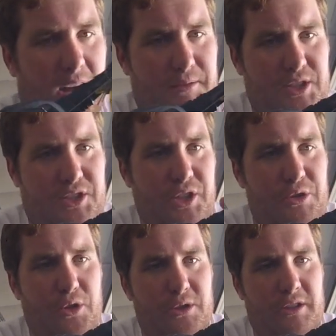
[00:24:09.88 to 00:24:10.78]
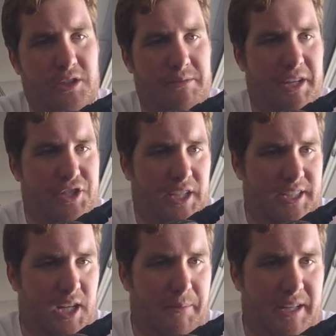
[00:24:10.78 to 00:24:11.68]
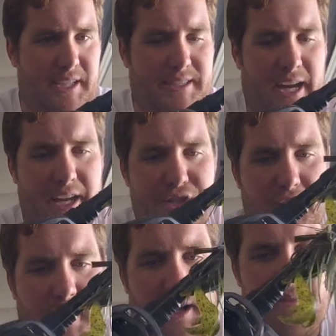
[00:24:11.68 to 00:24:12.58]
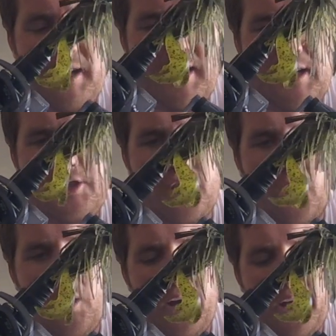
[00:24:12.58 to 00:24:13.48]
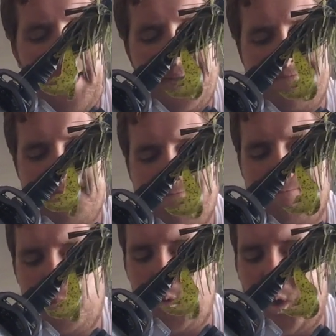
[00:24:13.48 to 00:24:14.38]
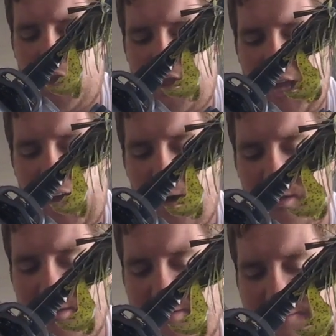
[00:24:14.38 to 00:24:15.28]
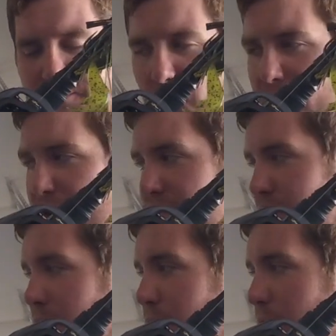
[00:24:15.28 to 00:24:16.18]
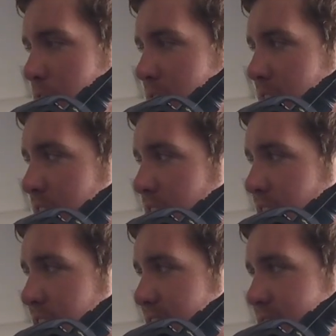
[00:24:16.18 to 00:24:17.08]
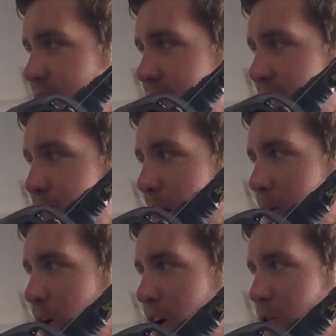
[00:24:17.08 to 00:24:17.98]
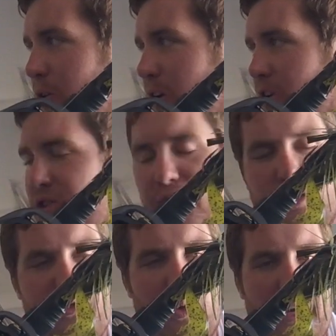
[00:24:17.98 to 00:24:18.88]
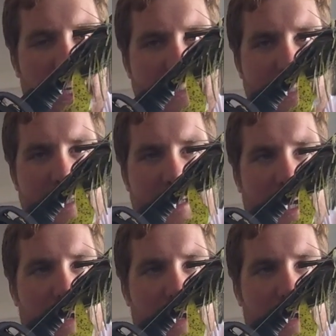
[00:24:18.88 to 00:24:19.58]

just so you know that this is my jig setup, I did tie a jig on. So without further ado, this is my rod and reel arsenal of 2019.